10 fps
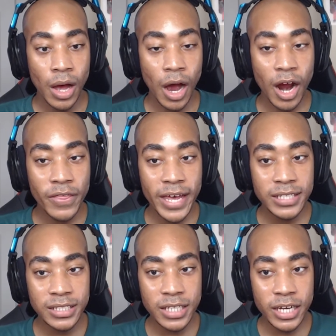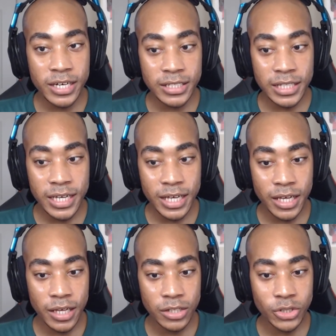Are they
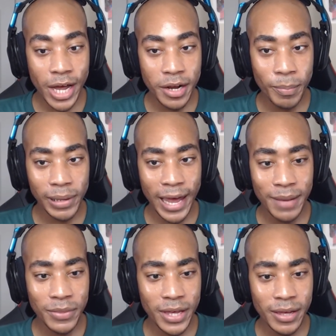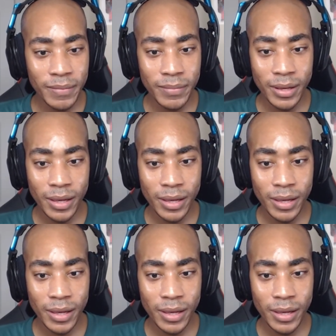seriously trying to blame them?